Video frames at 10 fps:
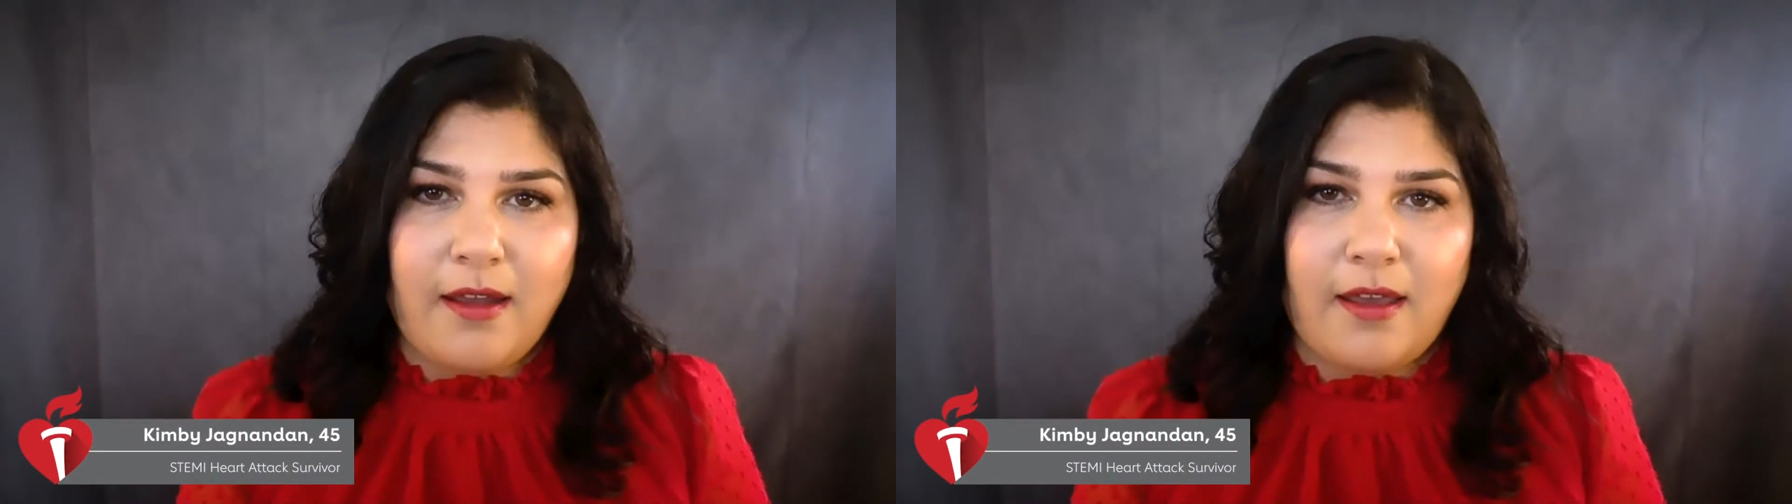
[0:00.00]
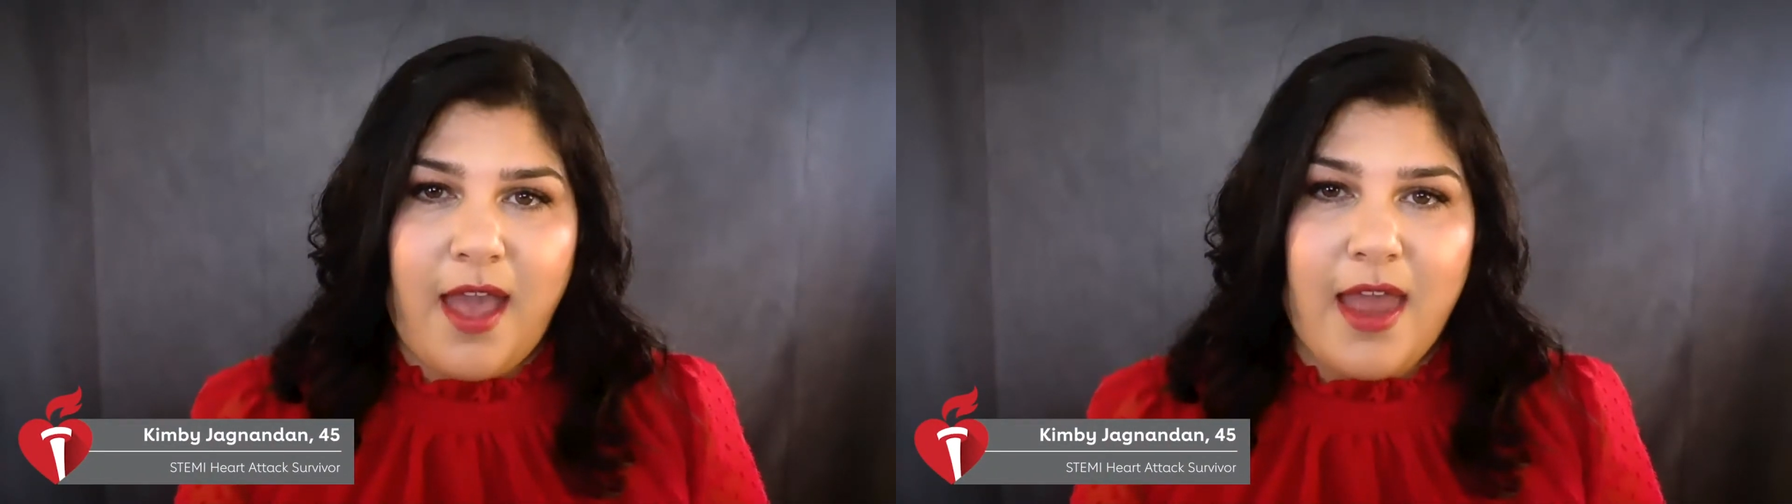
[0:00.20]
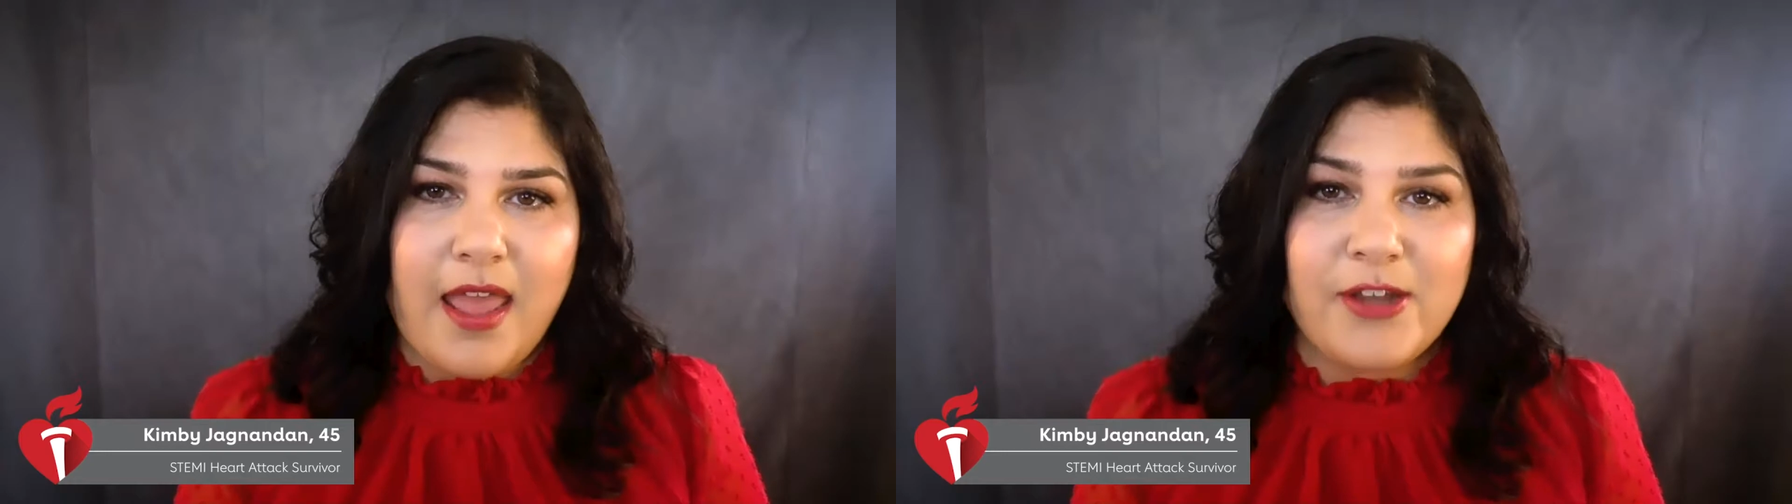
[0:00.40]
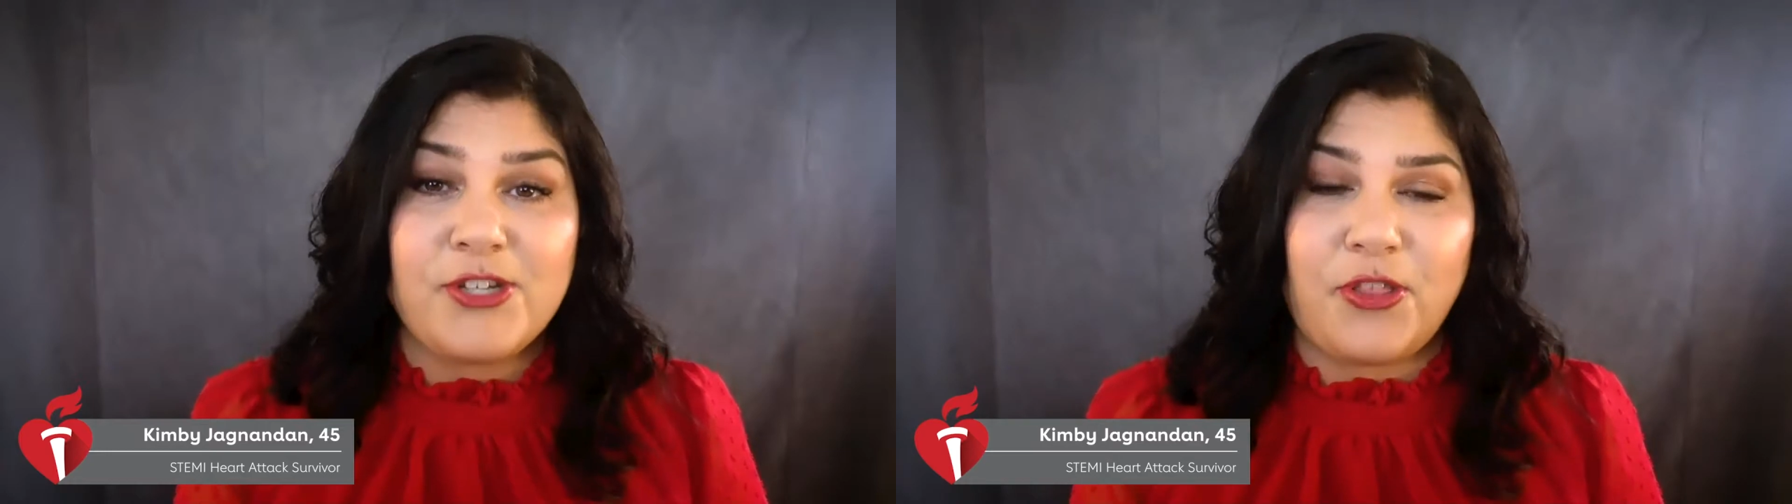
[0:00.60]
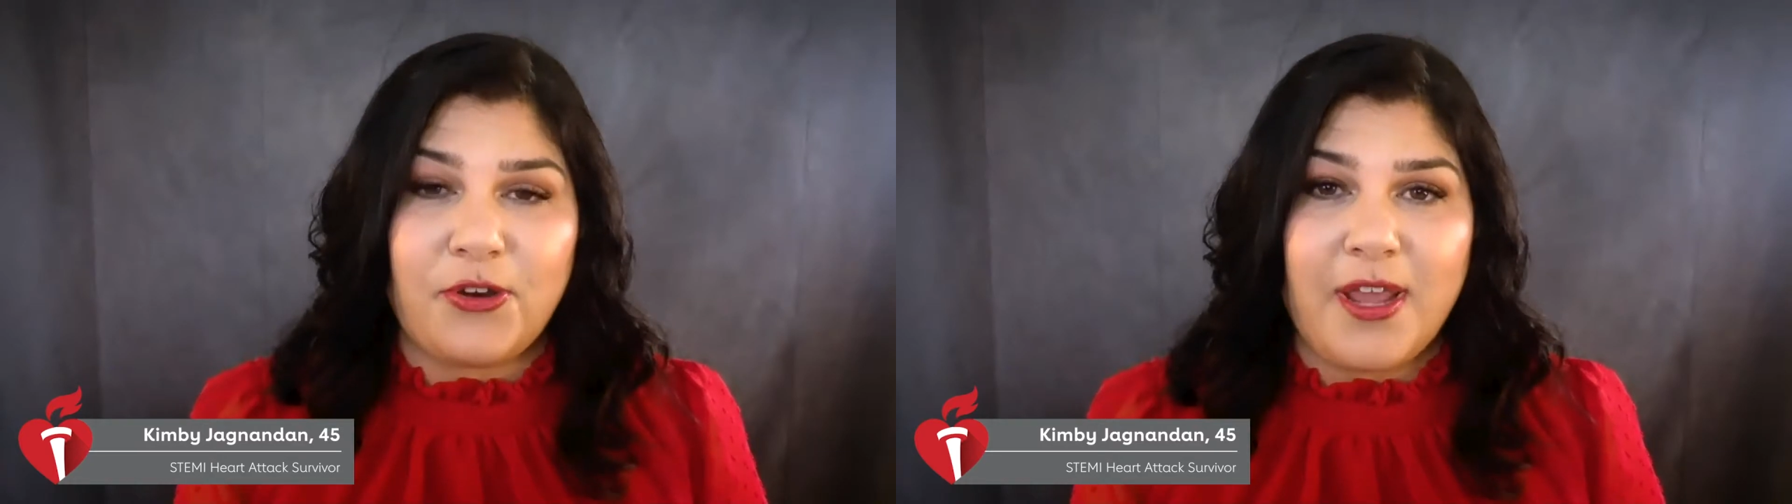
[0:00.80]
at age
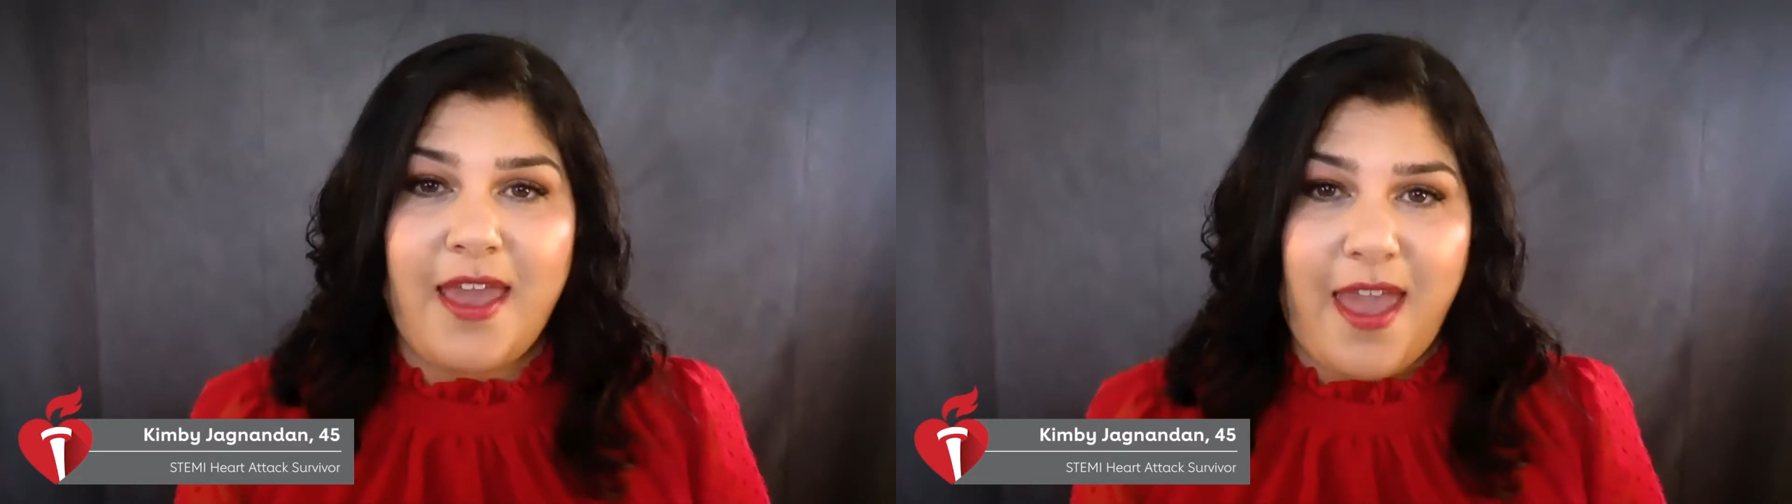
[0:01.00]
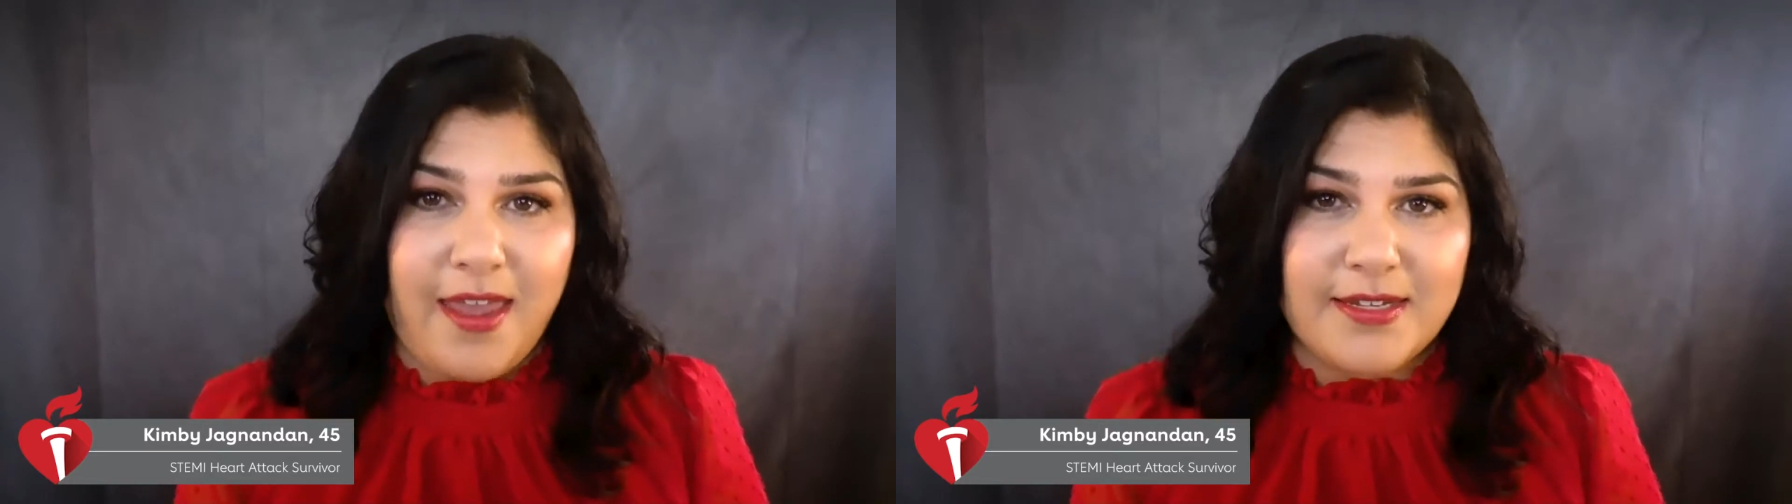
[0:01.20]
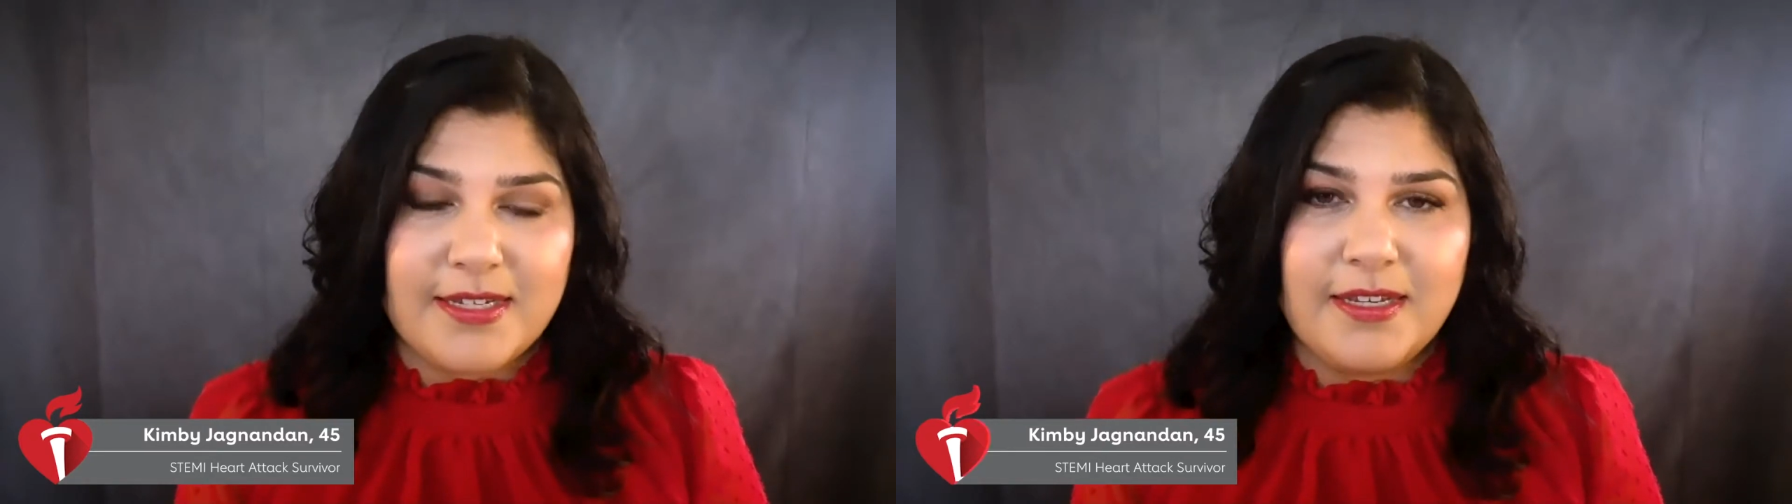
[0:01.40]
38.